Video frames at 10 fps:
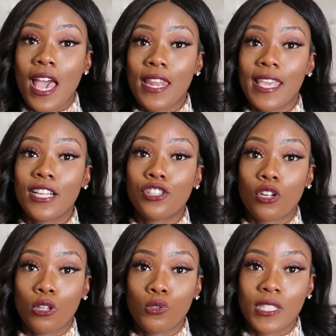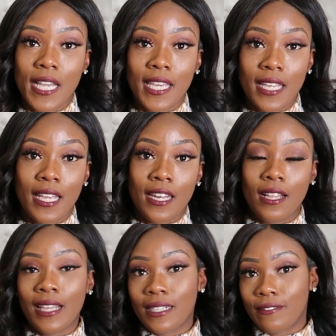And get your clothes taken in.
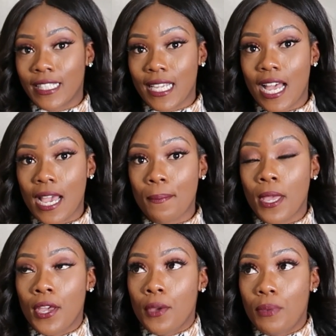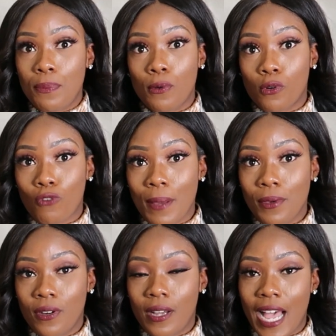A lot of the time people will write
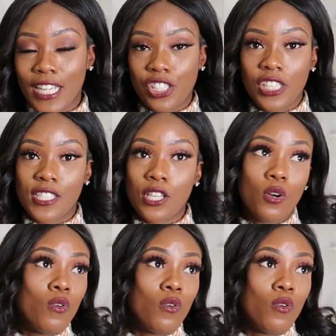me on IG and say,